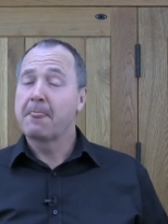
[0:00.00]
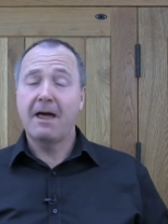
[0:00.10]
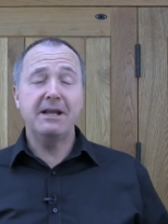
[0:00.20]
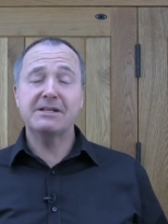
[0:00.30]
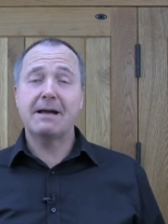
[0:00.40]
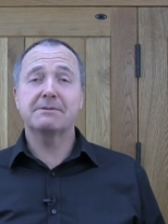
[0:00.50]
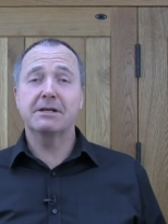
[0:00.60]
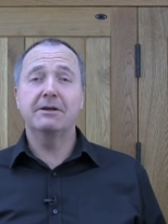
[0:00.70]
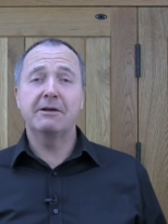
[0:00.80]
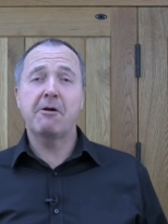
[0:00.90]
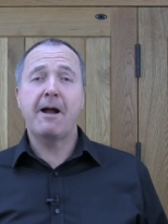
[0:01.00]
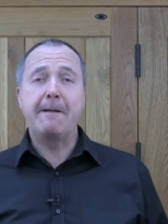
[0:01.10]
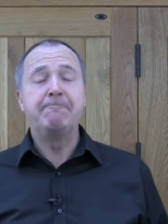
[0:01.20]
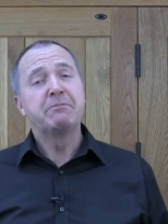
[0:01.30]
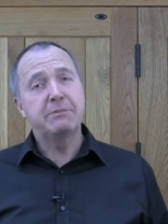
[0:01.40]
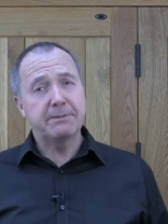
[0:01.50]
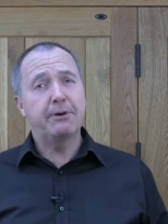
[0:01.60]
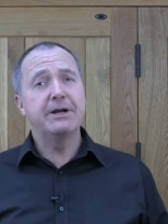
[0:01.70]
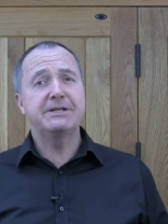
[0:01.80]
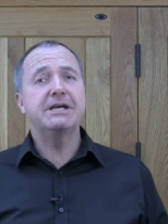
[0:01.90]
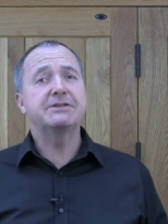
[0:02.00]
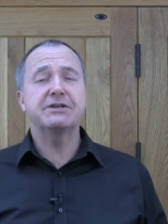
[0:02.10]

And he's absolutely right. But the point is